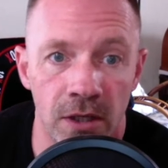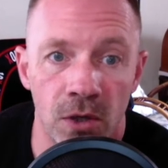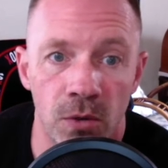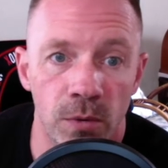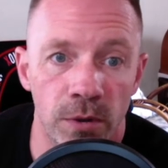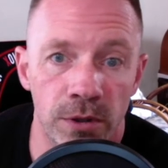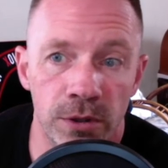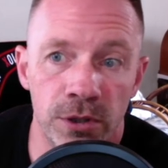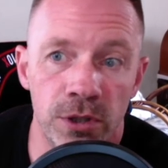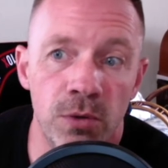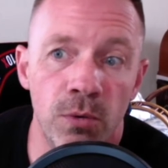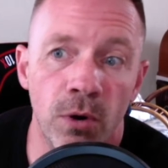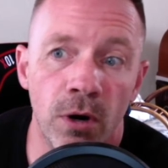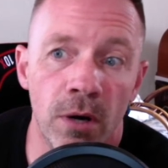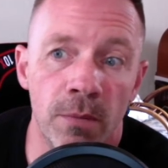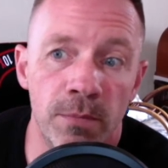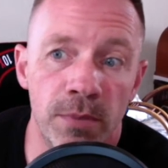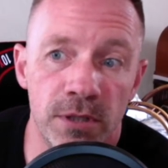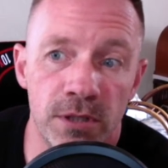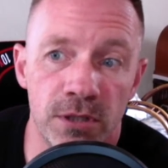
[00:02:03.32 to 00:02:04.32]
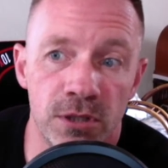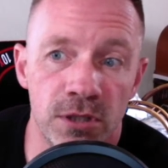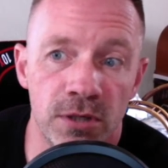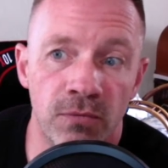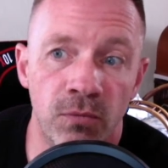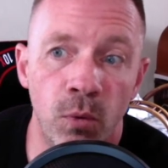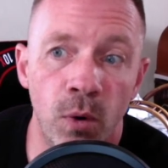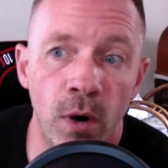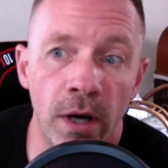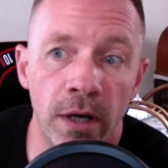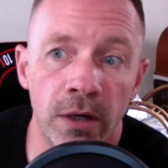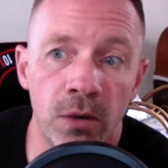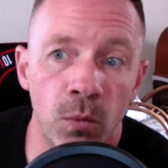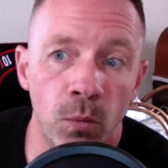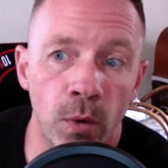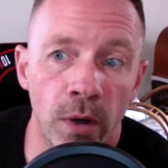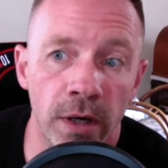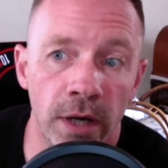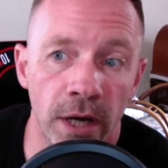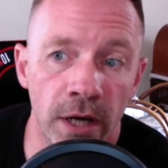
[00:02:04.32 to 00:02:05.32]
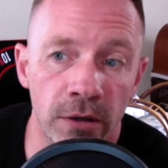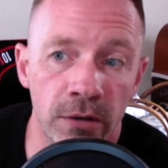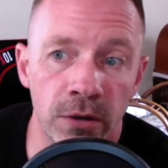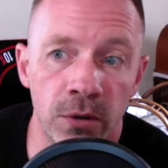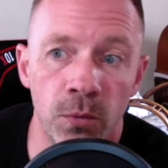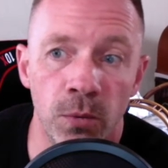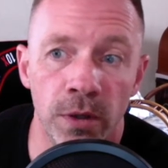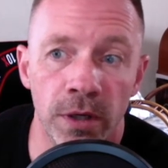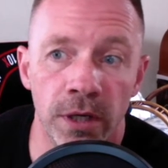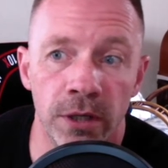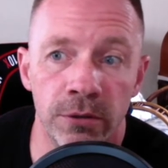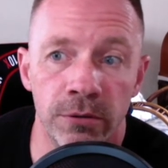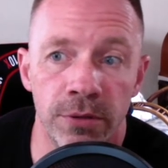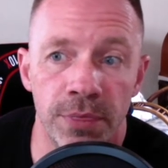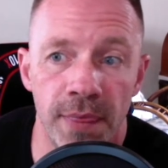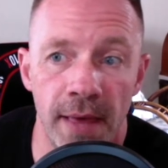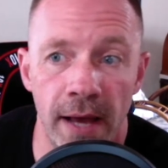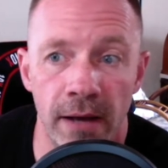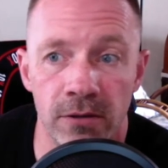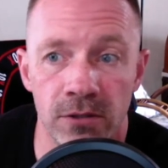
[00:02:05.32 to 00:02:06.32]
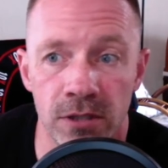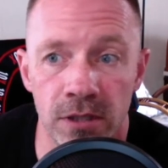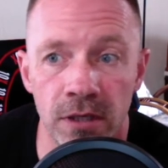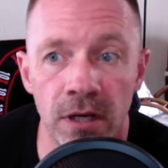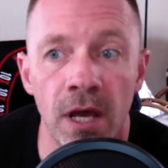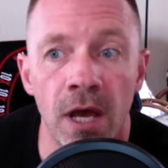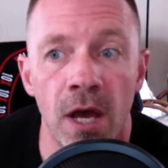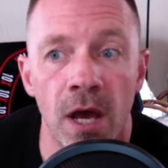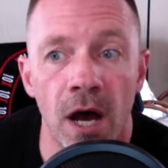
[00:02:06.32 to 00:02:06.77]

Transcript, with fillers: Whether you are a business of one, 100, 100,000,